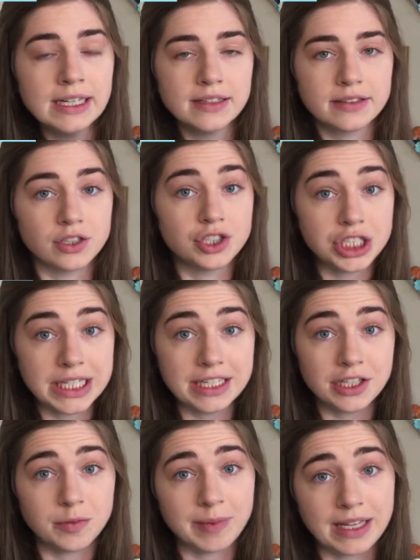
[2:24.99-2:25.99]
So she
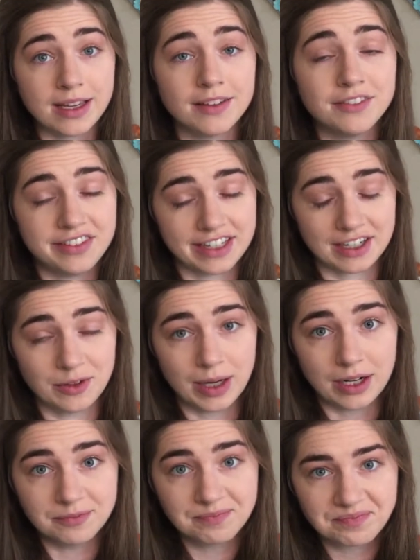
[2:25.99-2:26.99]
knew me very
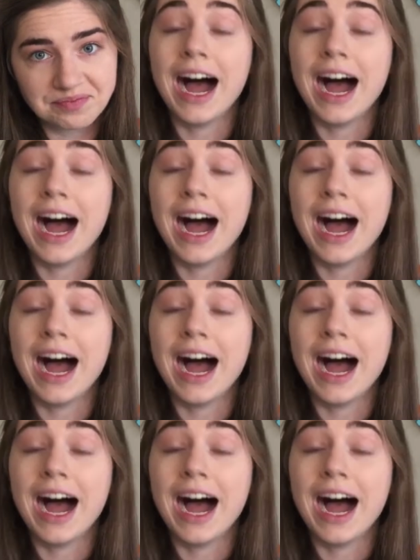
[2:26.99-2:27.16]
well.